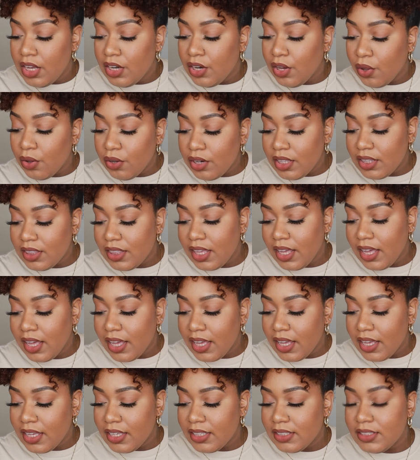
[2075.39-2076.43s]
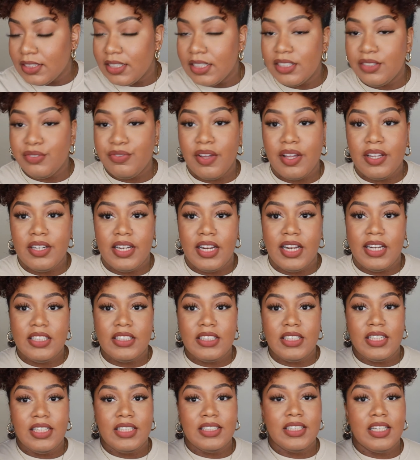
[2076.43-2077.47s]
The only thing is this
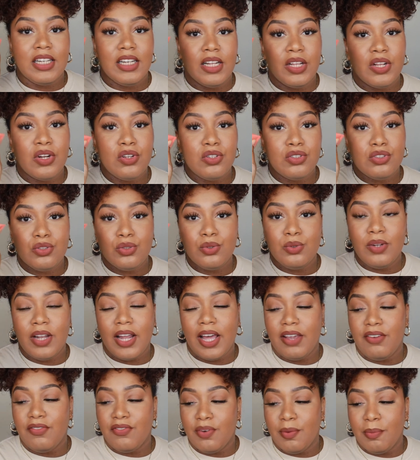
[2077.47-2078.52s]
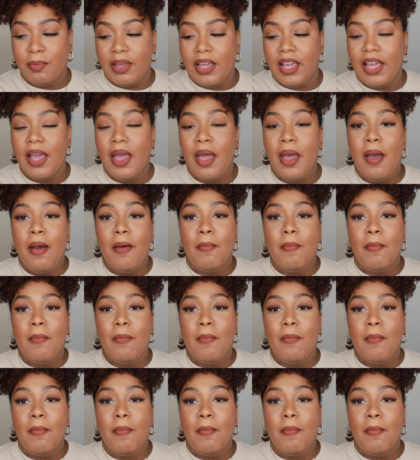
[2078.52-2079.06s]
foundation is a little too light for me,